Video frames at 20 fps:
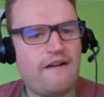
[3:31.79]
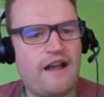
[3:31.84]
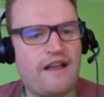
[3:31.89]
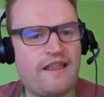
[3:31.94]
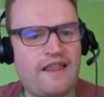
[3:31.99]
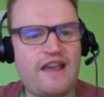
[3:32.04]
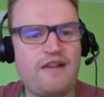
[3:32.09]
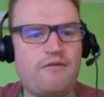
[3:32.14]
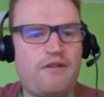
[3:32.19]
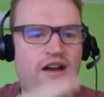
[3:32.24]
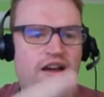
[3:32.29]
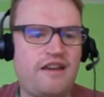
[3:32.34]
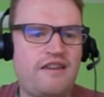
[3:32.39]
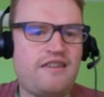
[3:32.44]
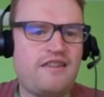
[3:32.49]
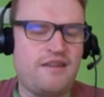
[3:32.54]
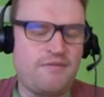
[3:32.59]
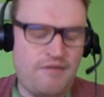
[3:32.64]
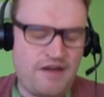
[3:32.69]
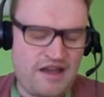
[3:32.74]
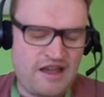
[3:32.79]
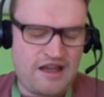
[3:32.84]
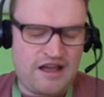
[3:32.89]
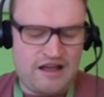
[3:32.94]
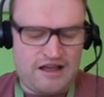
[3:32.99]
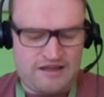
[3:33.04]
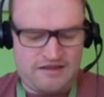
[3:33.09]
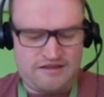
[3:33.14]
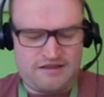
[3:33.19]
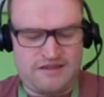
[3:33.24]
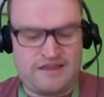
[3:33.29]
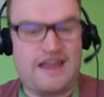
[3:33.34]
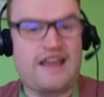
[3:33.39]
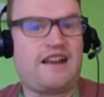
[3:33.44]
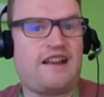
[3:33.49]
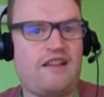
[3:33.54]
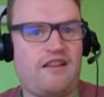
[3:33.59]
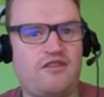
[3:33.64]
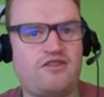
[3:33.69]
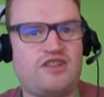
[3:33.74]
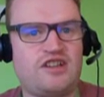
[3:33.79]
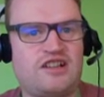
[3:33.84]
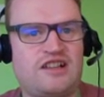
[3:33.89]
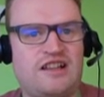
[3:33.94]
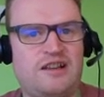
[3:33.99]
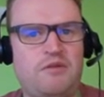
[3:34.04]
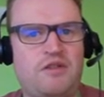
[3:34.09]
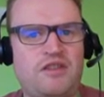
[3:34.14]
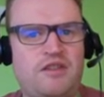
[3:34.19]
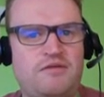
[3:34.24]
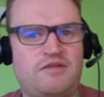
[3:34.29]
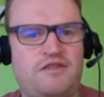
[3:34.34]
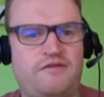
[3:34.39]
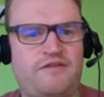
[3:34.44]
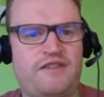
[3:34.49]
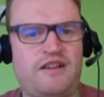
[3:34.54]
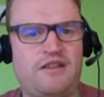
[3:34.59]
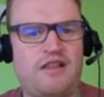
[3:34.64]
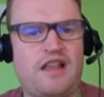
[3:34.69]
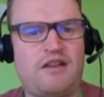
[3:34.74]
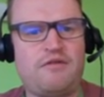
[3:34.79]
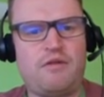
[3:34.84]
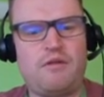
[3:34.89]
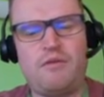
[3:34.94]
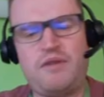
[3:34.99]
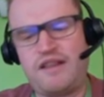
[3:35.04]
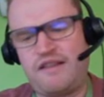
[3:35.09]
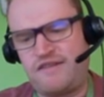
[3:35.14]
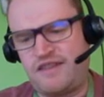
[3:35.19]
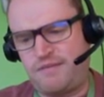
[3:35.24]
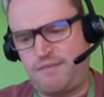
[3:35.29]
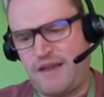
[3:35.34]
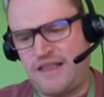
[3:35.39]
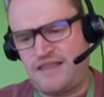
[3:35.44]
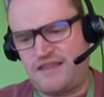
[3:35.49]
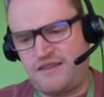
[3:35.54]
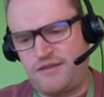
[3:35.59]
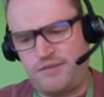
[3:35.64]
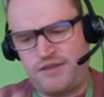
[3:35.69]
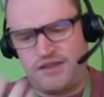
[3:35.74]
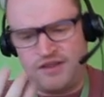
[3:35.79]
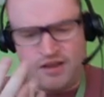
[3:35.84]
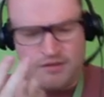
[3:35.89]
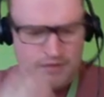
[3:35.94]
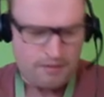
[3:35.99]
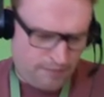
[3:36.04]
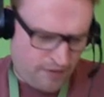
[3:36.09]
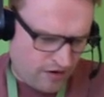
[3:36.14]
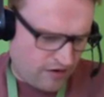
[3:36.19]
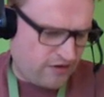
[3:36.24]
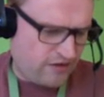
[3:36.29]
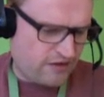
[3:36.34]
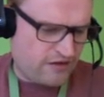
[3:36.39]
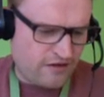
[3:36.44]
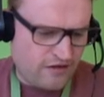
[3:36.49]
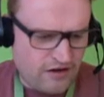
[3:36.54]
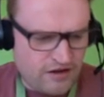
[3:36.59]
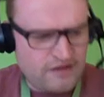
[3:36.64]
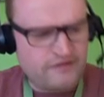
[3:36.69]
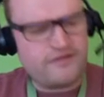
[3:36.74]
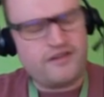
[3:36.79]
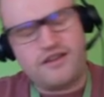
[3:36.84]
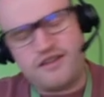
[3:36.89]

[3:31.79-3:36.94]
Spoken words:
And likewise, you might psychologically want them to feel like, well, when I've spent something, all my points are gone, I've